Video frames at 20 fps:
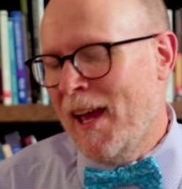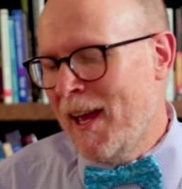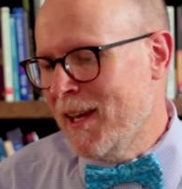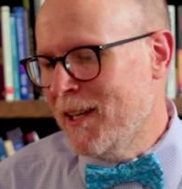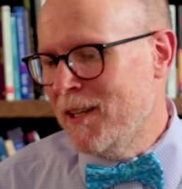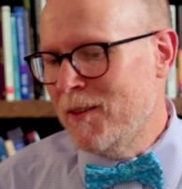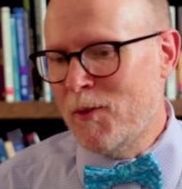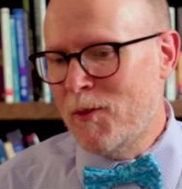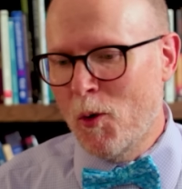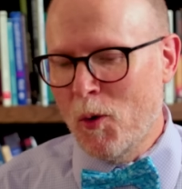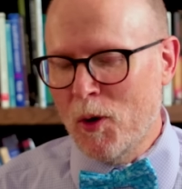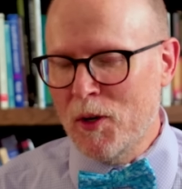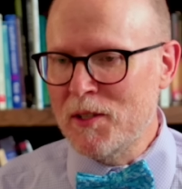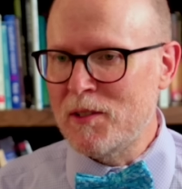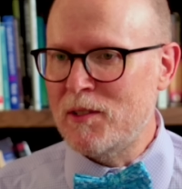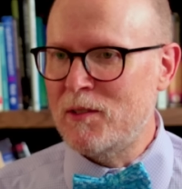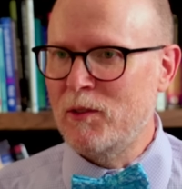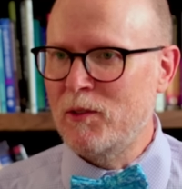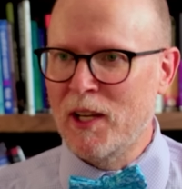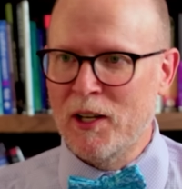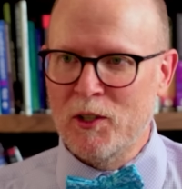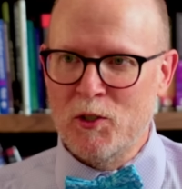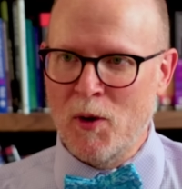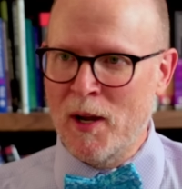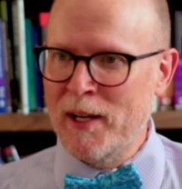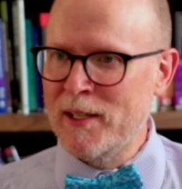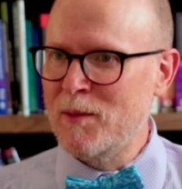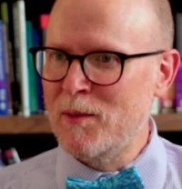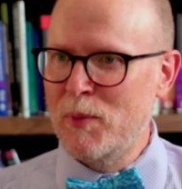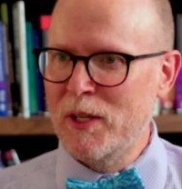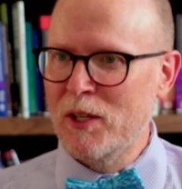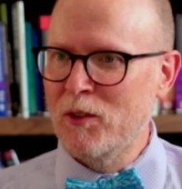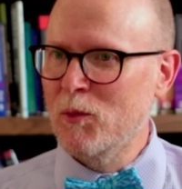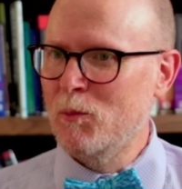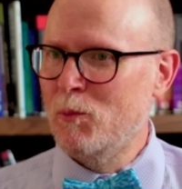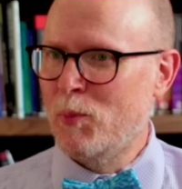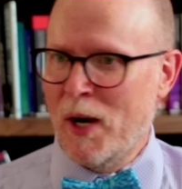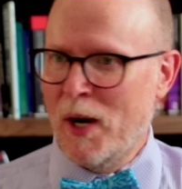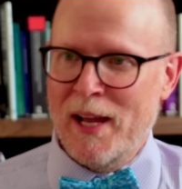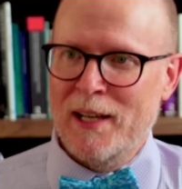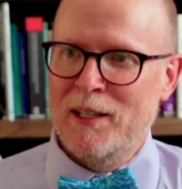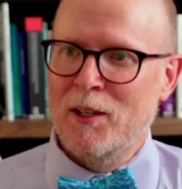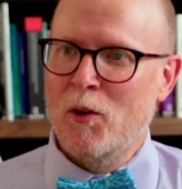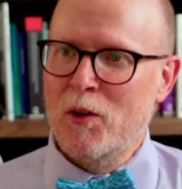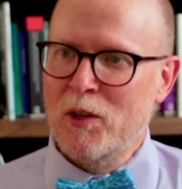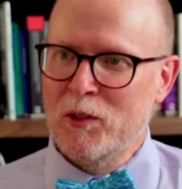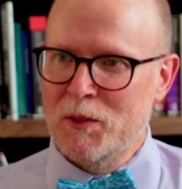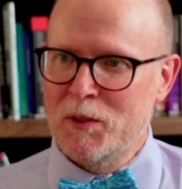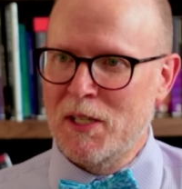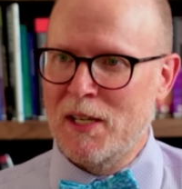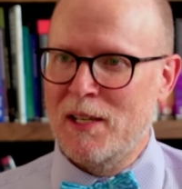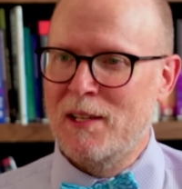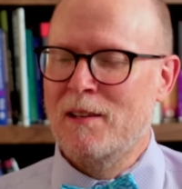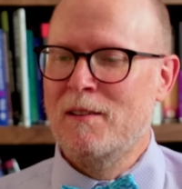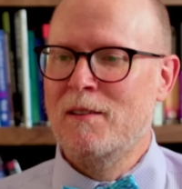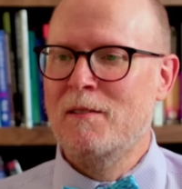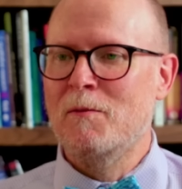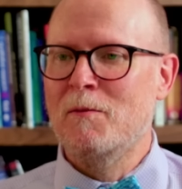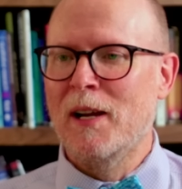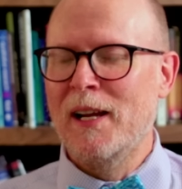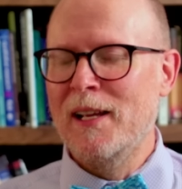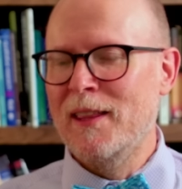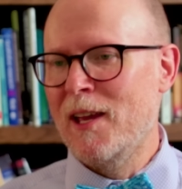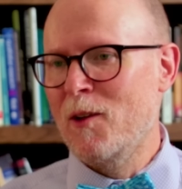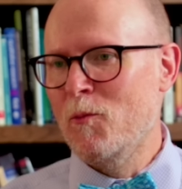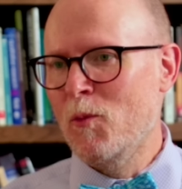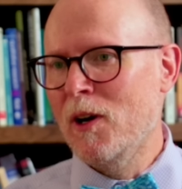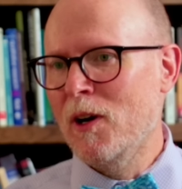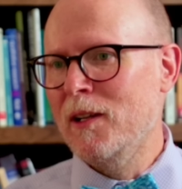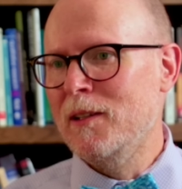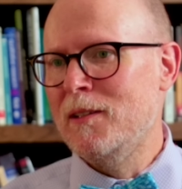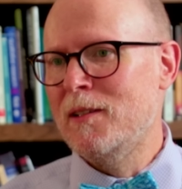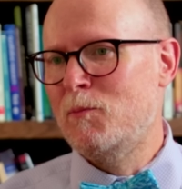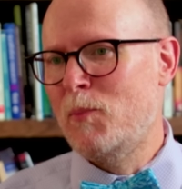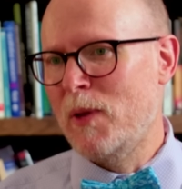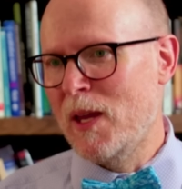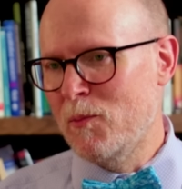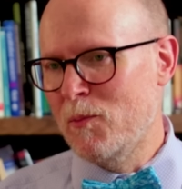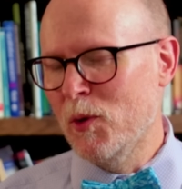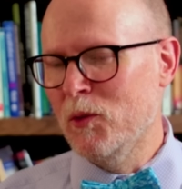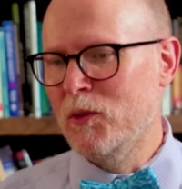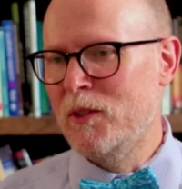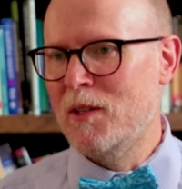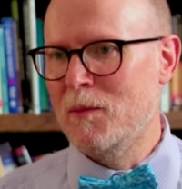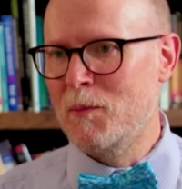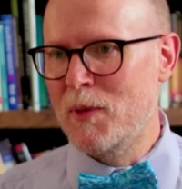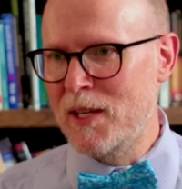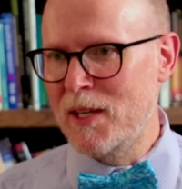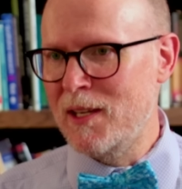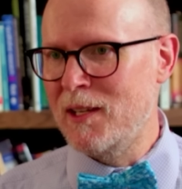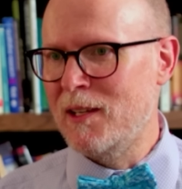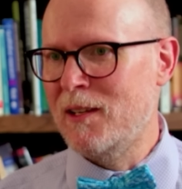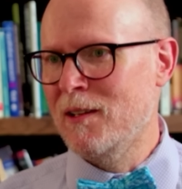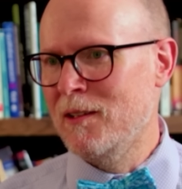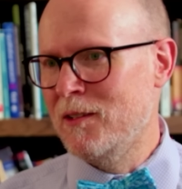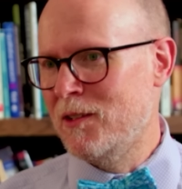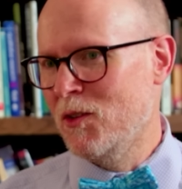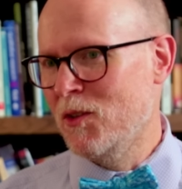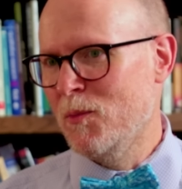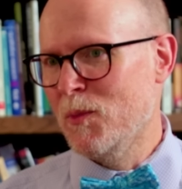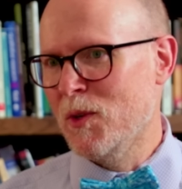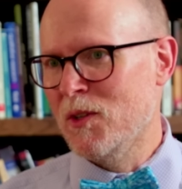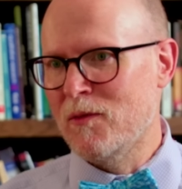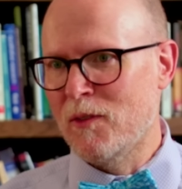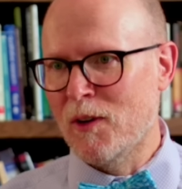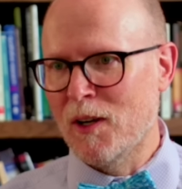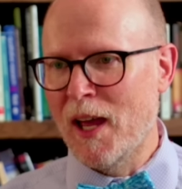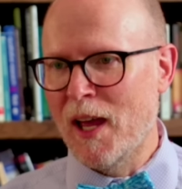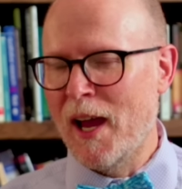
And of course, they're trying to build brand loyalty, right? They want people to be consumers for